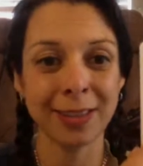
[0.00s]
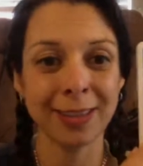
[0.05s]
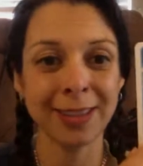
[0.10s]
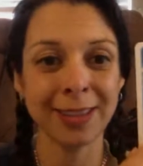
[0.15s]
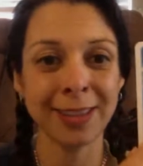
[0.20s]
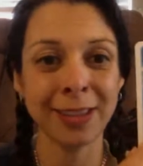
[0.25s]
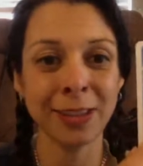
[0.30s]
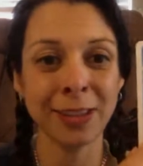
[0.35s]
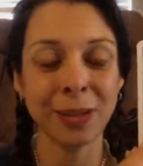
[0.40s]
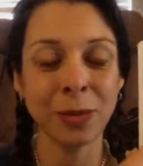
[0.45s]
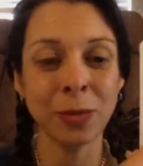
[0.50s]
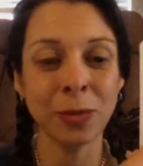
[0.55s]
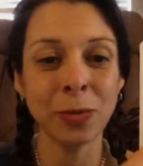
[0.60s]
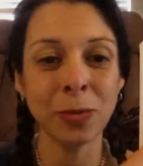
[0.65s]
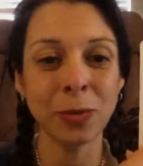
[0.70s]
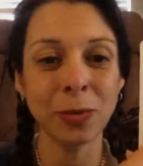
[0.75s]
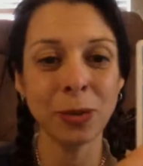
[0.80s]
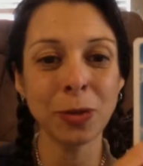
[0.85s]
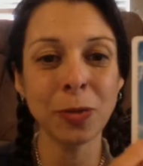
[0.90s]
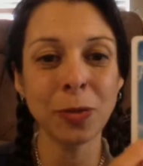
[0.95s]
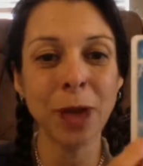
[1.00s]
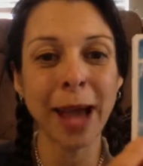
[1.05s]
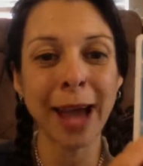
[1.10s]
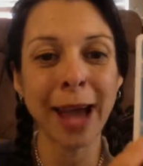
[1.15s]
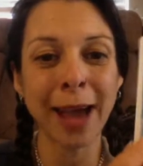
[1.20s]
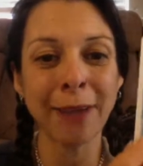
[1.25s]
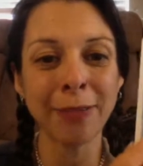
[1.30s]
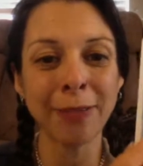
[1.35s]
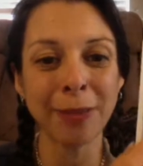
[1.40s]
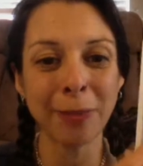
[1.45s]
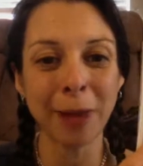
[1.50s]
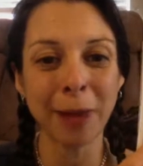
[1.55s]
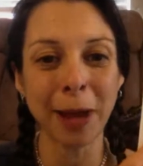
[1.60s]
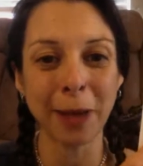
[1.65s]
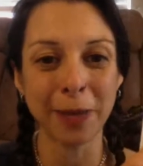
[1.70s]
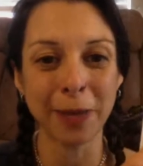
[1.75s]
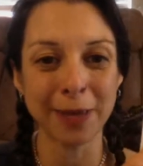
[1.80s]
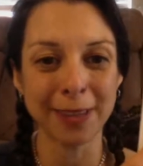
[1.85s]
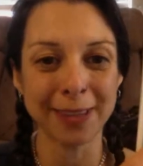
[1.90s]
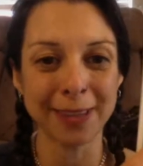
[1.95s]
you have the
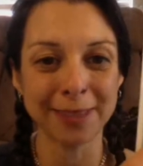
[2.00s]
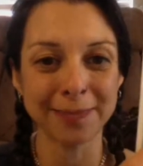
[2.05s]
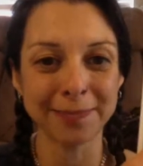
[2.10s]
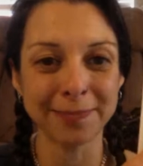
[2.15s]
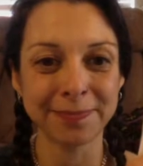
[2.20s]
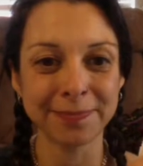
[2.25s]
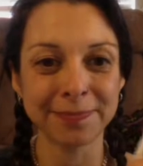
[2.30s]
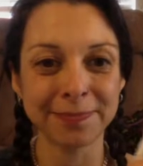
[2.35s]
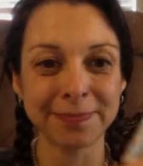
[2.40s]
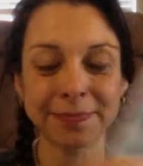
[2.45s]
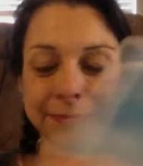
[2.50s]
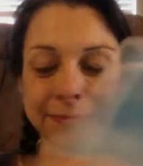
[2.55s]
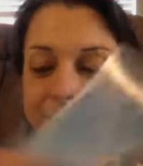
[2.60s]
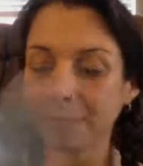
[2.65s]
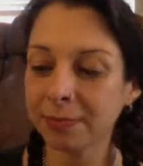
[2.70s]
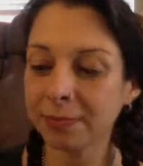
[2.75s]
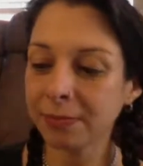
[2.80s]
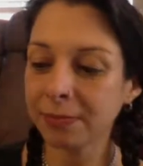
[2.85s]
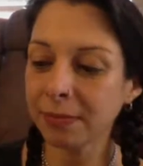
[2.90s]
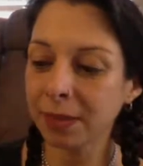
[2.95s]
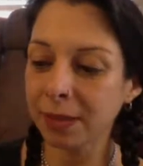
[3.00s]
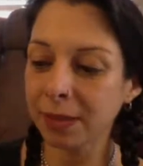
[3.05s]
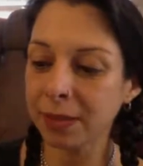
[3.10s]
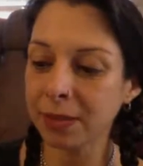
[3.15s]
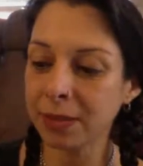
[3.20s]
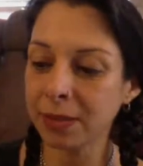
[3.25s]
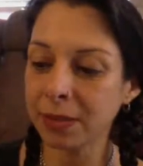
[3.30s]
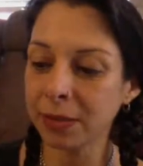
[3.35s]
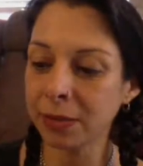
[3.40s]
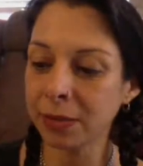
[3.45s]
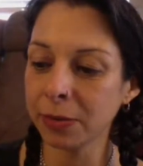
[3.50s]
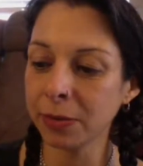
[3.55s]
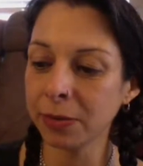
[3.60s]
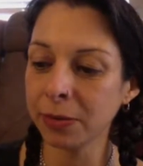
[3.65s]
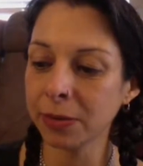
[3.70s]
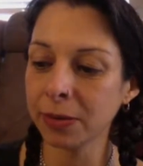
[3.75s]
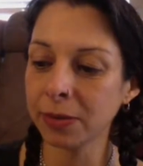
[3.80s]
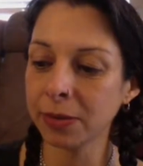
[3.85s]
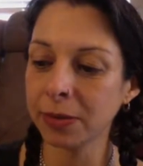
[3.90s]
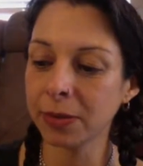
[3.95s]
power
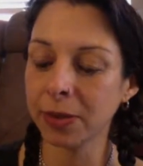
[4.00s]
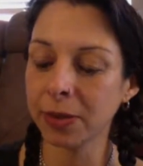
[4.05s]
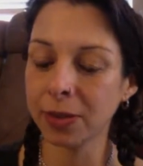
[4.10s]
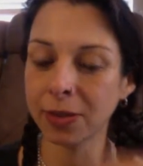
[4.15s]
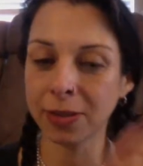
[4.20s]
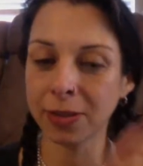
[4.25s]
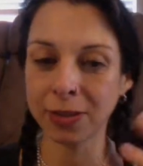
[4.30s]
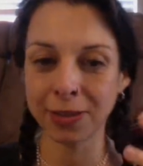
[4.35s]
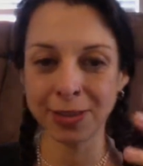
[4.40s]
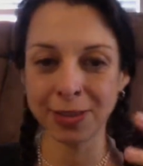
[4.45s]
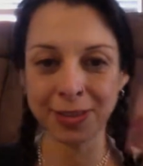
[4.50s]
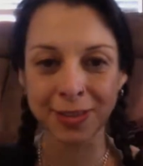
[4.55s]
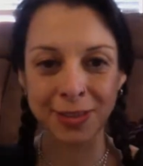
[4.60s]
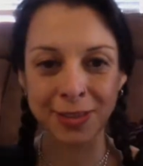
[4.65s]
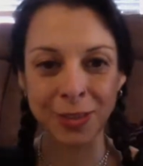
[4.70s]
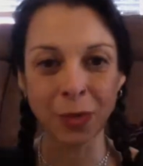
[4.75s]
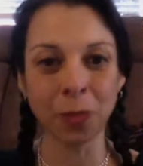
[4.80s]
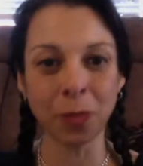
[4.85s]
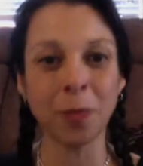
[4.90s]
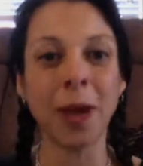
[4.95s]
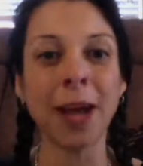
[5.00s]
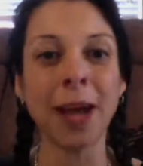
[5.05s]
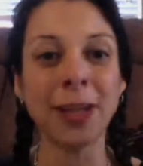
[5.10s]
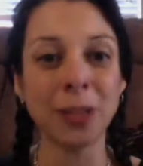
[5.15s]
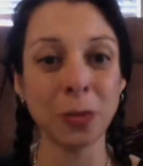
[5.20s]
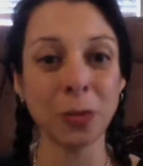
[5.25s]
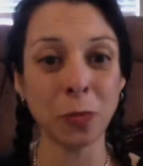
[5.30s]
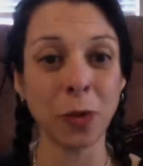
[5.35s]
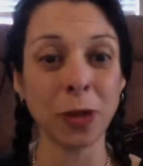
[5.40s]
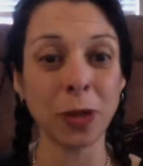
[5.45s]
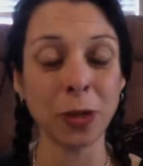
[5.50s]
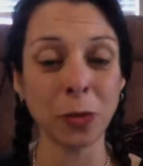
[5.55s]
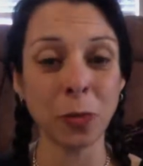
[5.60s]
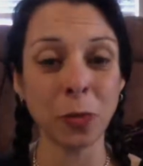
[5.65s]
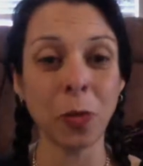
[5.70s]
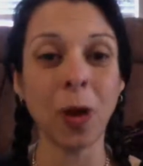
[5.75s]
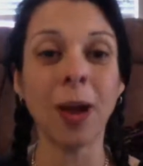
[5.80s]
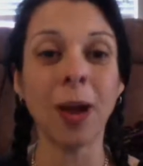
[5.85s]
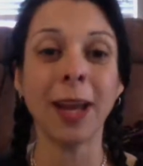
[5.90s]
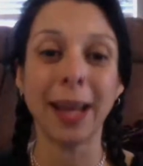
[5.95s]
to imagine what you
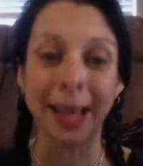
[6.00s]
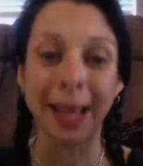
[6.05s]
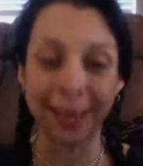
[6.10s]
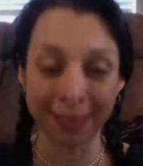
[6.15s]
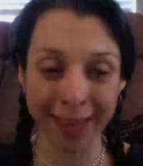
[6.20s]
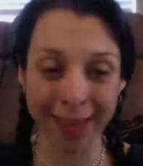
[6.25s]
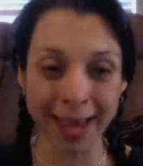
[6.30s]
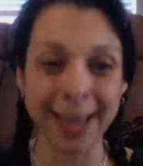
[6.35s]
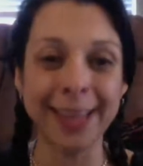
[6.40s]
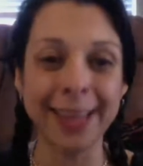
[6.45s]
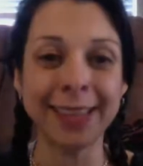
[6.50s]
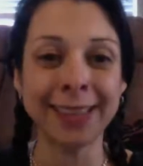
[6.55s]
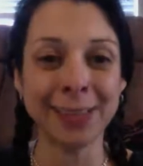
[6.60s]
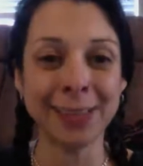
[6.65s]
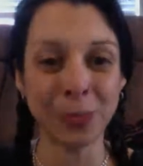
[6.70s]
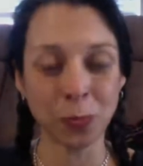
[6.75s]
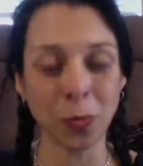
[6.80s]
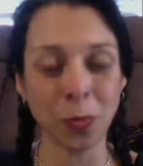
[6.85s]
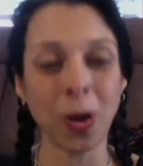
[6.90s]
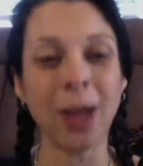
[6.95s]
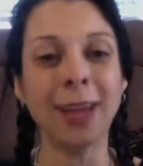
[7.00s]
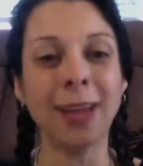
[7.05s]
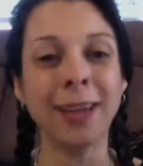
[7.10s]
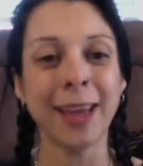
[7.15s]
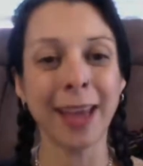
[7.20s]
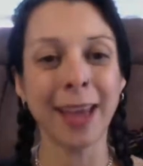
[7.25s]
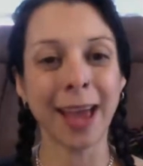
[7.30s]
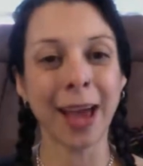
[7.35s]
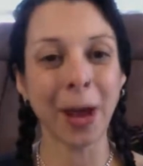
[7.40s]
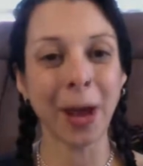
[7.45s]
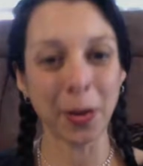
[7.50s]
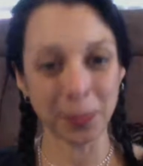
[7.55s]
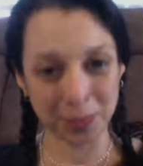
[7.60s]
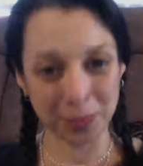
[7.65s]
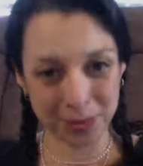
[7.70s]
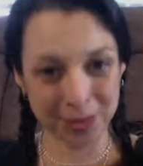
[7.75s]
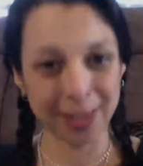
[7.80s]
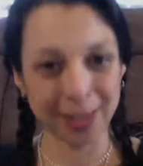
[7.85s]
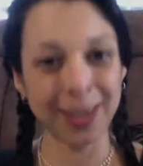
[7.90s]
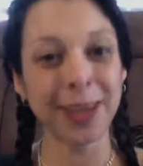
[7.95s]
want, and that is what
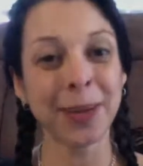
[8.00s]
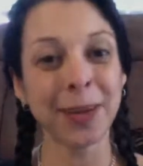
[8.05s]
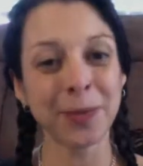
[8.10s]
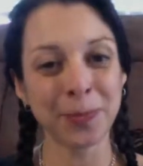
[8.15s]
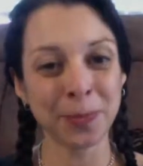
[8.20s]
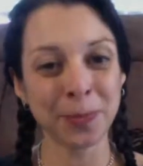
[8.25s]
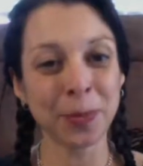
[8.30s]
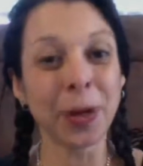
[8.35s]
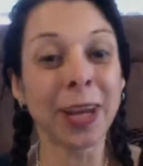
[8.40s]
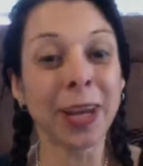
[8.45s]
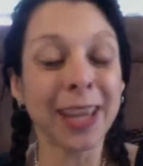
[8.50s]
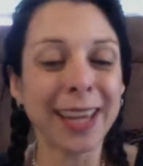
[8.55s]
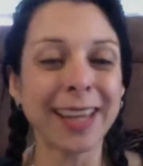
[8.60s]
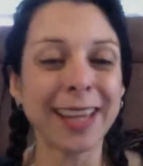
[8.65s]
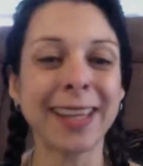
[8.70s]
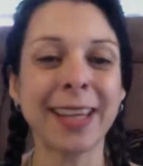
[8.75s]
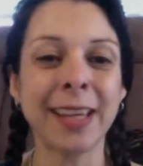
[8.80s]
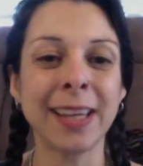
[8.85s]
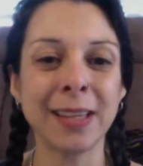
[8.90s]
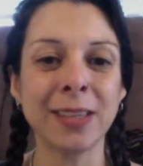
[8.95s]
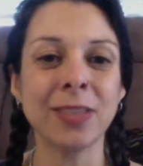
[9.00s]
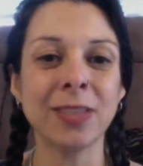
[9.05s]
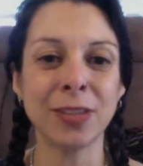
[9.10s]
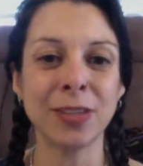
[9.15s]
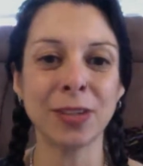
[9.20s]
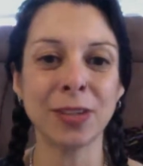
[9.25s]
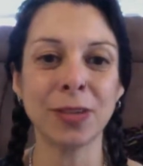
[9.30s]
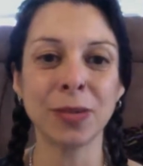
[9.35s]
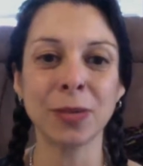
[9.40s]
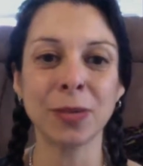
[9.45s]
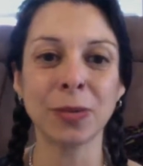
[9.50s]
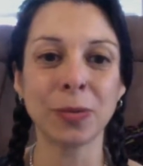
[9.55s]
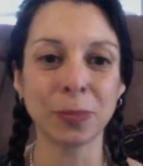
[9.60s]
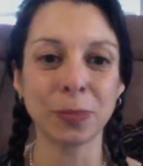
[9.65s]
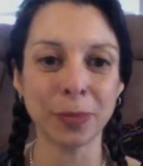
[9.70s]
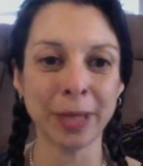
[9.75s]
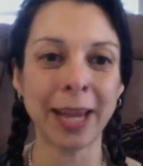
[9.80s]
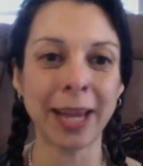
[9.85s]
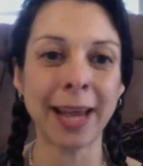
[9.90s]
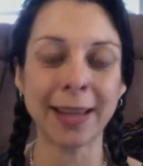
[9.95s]
helps bring it into
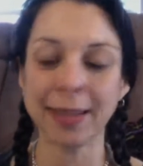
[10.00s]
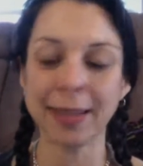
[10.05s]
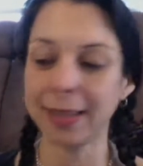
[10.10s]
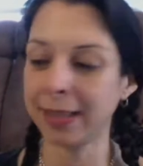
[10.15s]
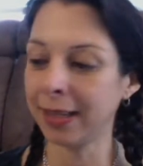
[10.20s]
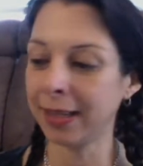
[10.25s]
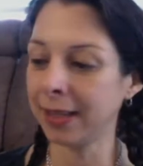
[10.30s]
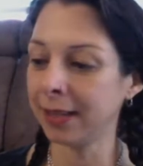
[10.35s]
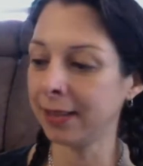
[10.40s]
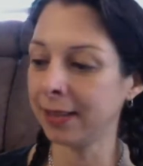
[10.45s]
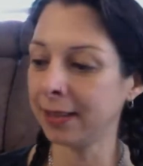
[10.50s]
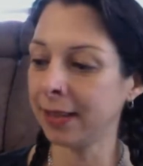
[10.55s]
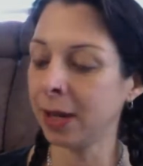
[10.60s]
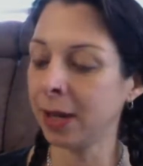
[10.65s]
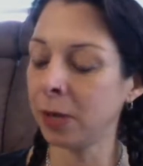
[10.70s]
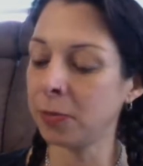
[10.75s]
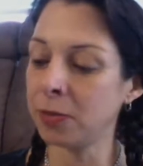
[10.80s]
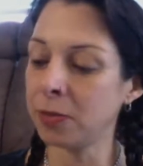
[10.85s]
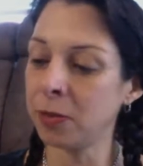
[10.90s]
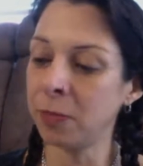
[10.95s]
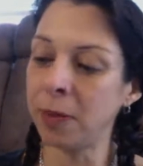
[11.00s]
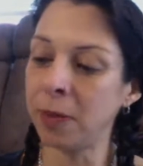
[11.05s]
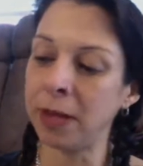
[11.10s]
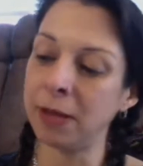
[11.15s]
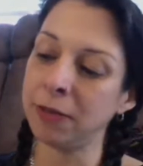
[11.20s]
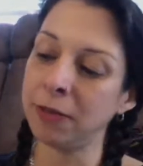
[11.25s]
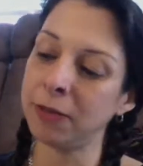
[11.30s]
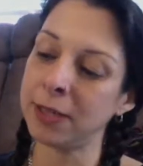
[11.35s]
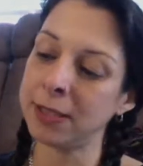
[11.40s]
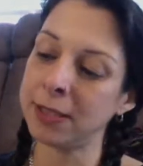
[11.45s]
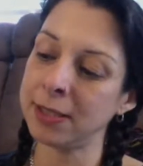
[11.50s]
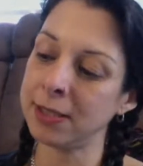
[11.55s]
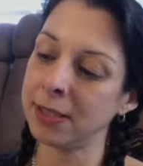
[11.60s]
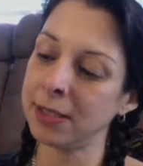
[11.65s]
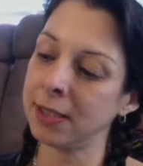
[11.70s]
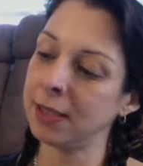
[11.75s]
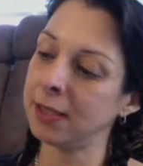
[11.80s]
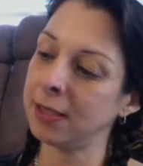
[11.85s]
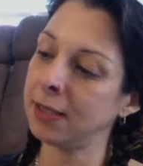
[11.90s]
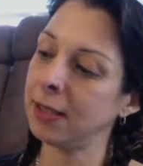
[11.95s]
reality, helps you manifest it.